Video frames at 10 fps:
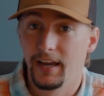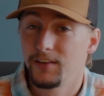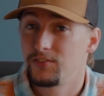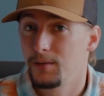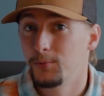I
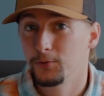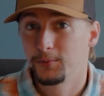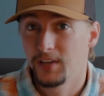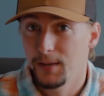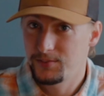have said
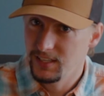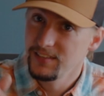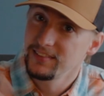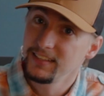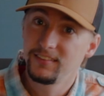multiple times
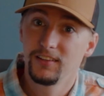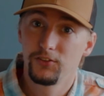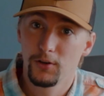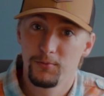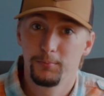is linked in the
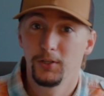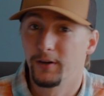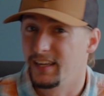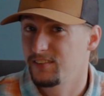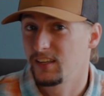description below.
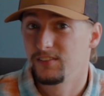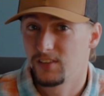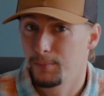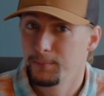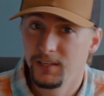I guess I can
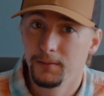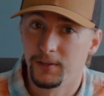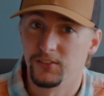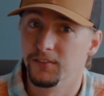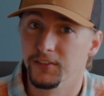stop repeating
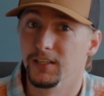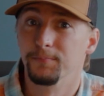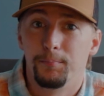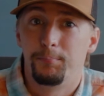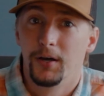myself there.
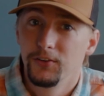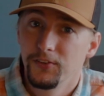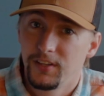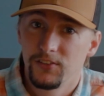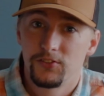
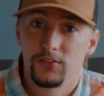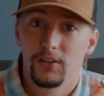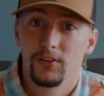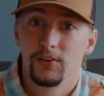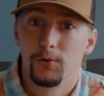Bundle this
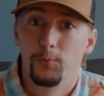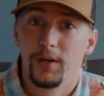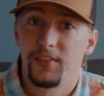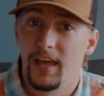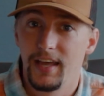
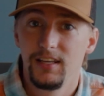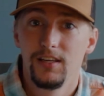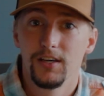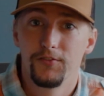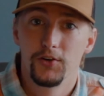with
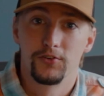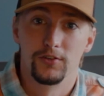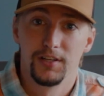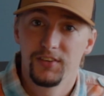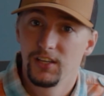any of your
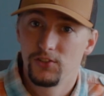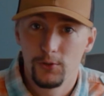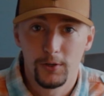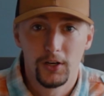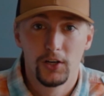certificates
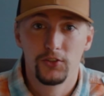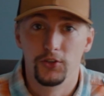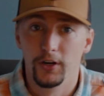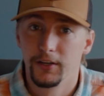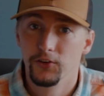you earn
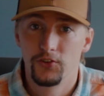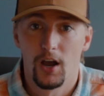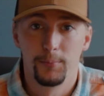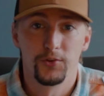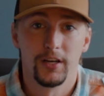during your
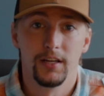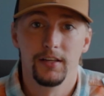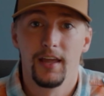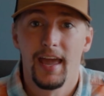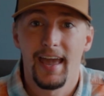job
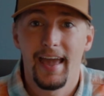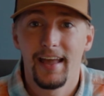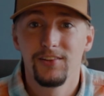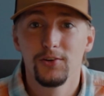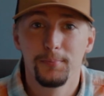training
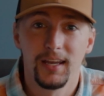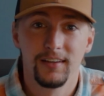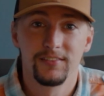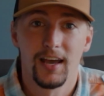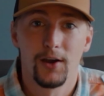and your maintenance